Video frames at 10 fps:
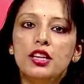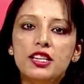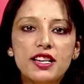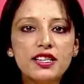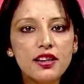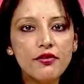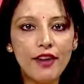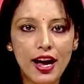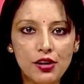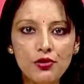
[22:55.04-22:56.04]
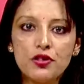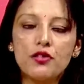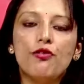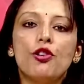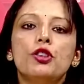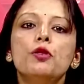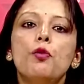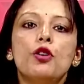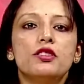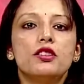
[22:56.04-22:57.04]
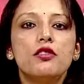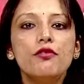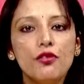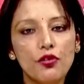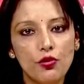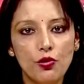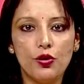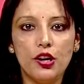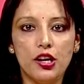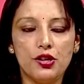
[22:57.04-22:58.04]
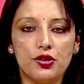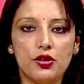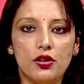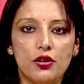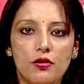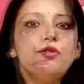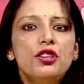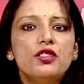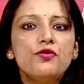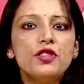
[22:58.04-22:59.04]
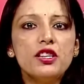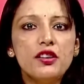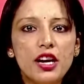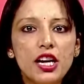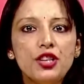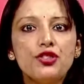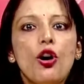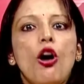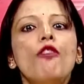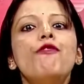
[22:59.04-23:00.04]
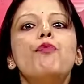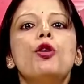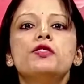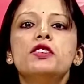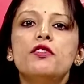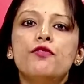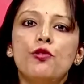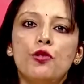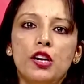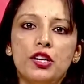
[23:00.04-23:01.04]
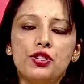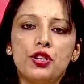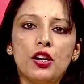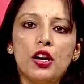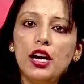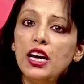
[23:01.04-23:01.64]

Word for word: These are some values for the positive correlation. So this was a range of positive correlation.